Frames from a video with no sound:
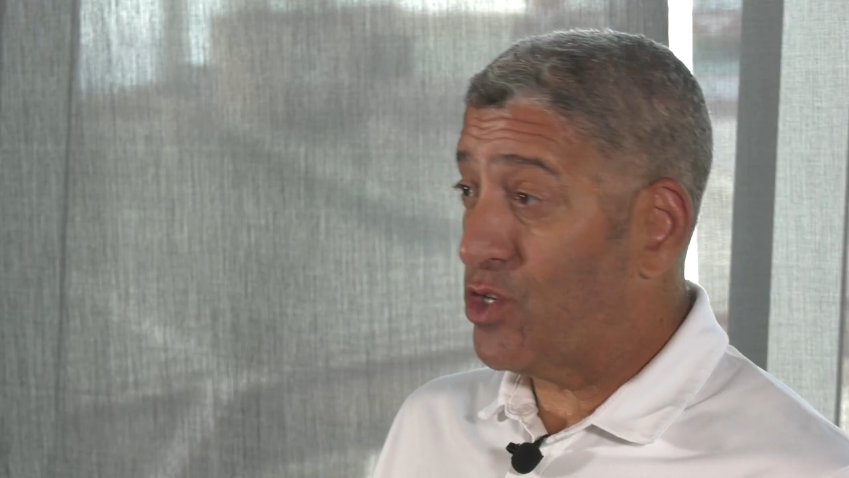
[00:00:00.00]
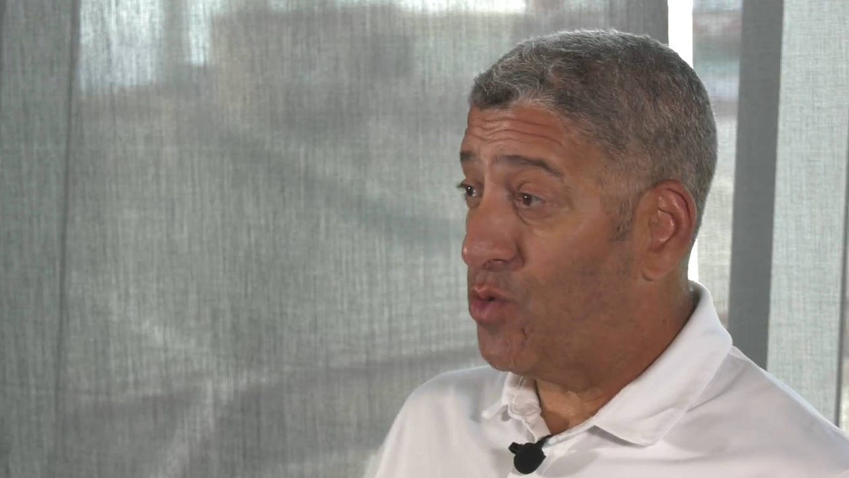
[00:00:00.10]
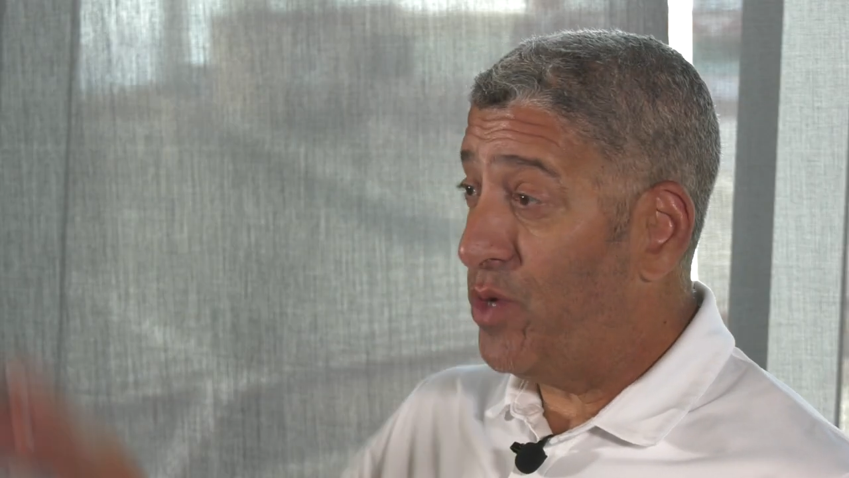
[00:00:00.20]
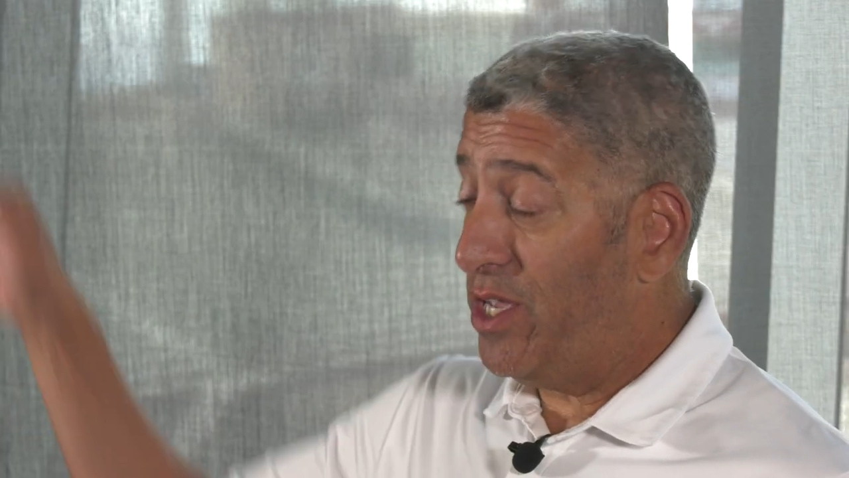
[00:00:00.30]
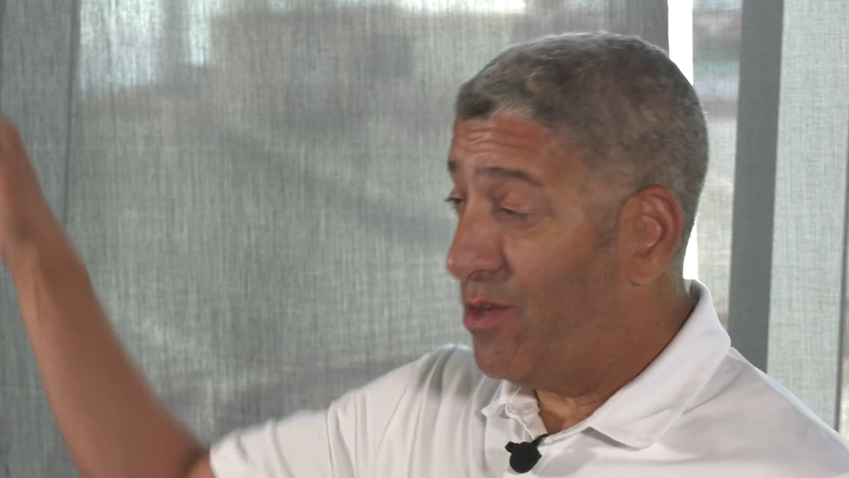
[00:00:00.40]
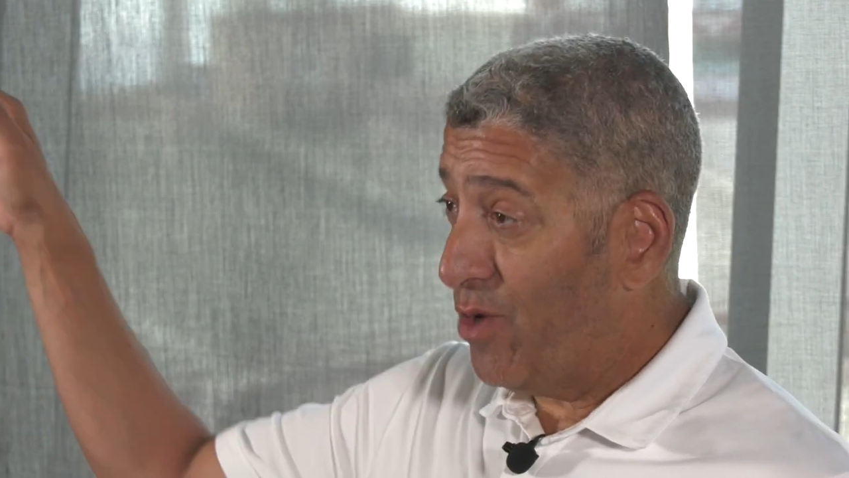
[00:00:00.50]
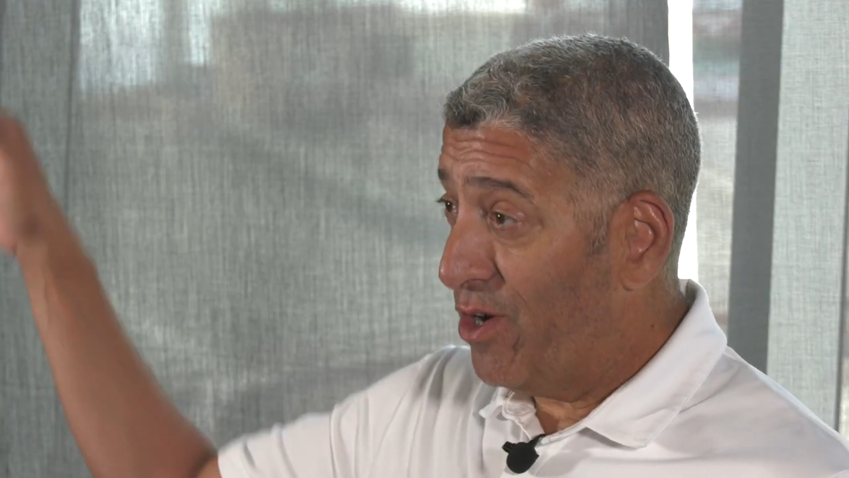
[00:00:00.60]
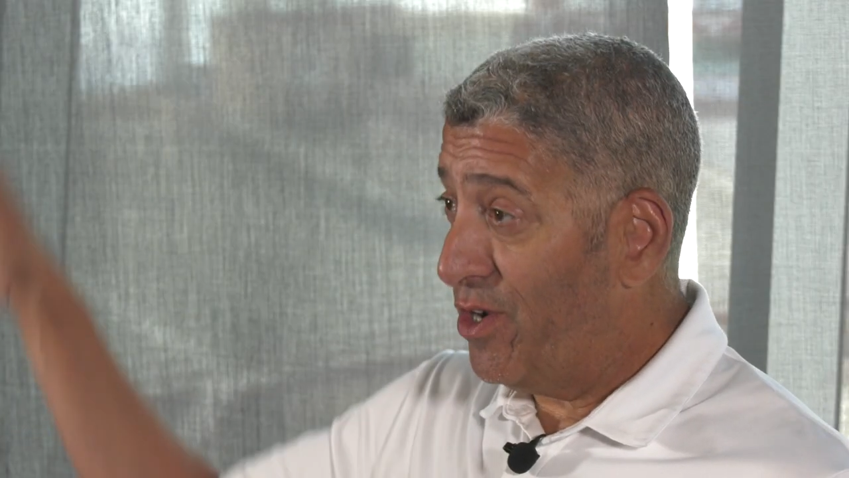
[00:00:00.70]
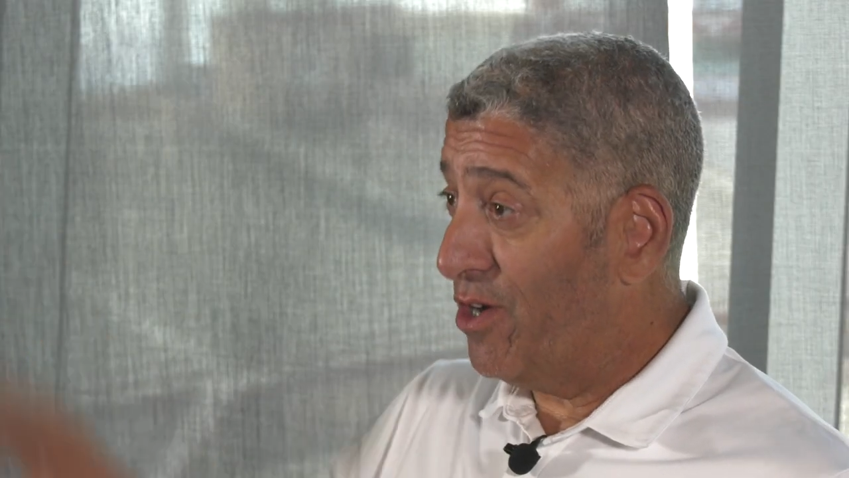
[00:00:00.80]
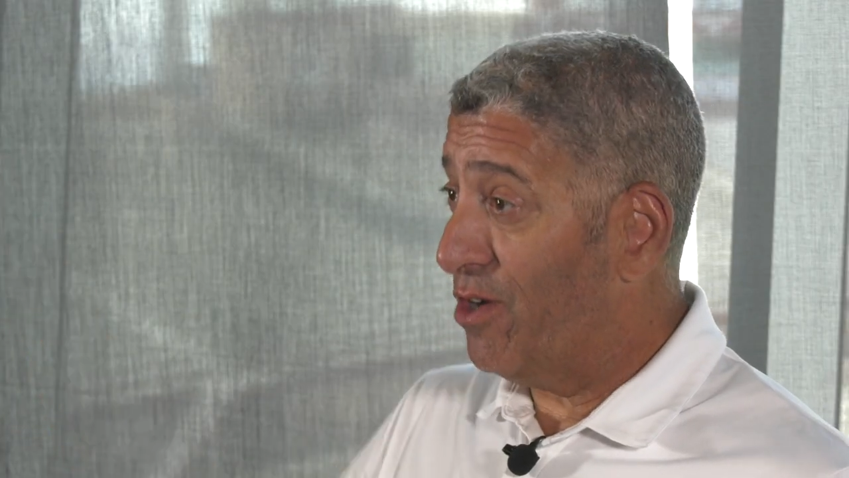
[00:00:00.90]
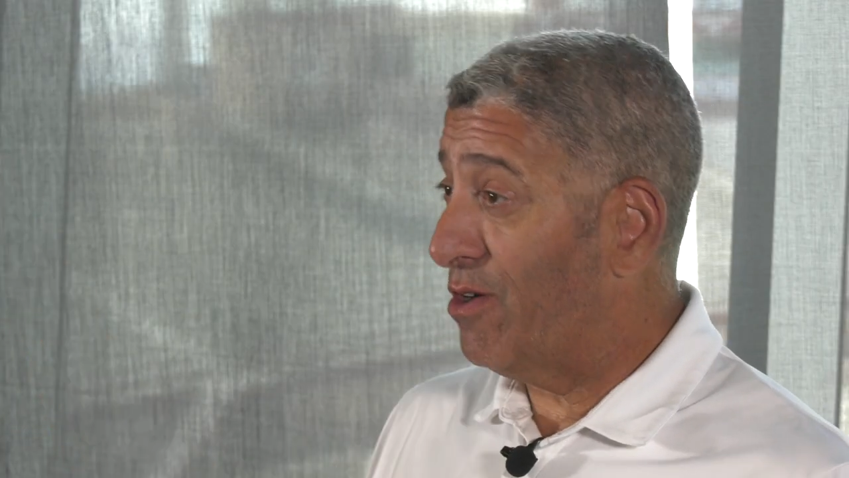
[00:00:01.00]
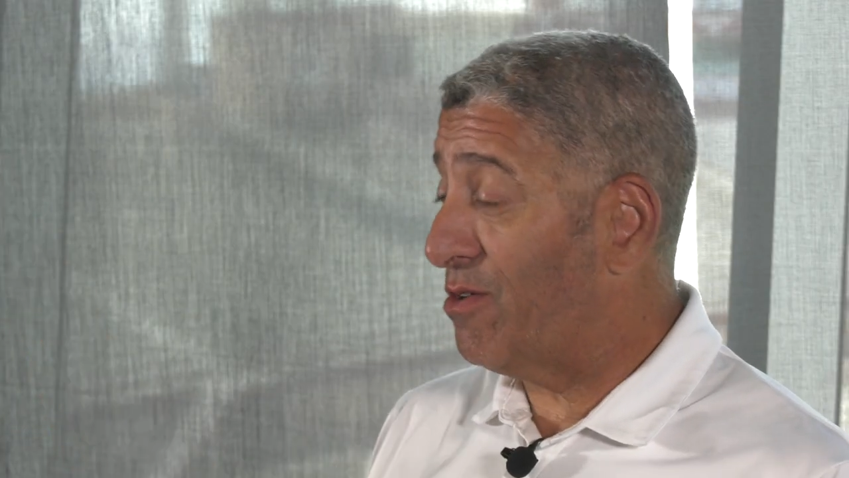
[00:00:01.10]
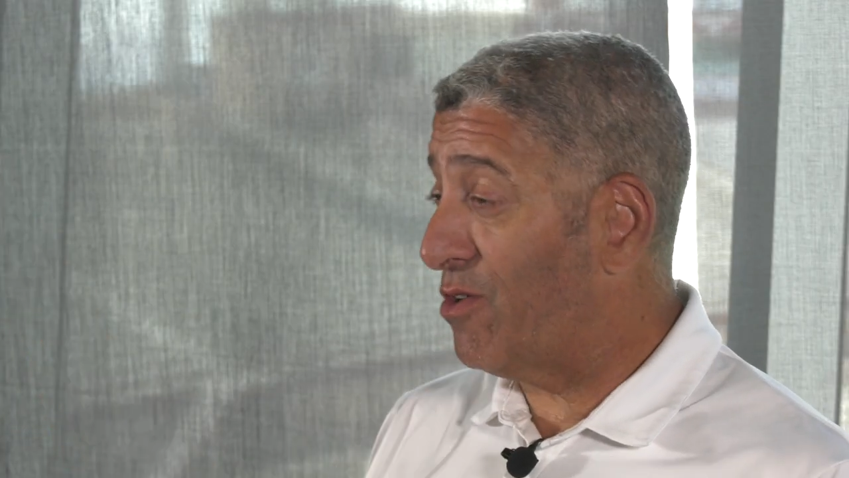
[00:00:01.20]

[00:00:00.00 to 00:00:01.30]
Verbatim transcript: suite where you're